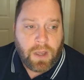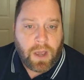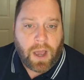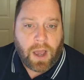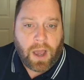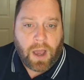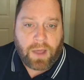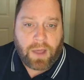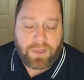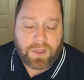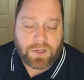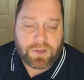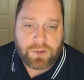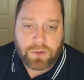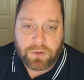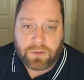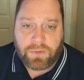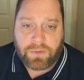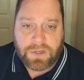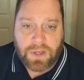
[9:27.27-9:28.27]
I think
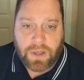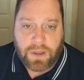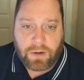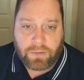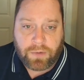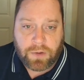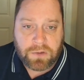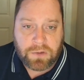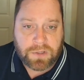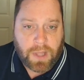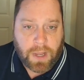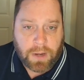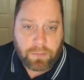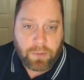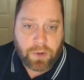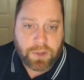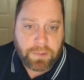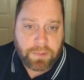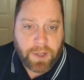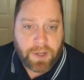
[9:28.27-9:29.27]
student visa interviews, like
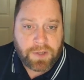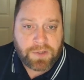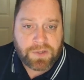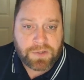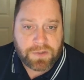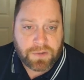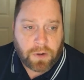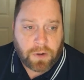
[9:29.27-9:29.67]
most places,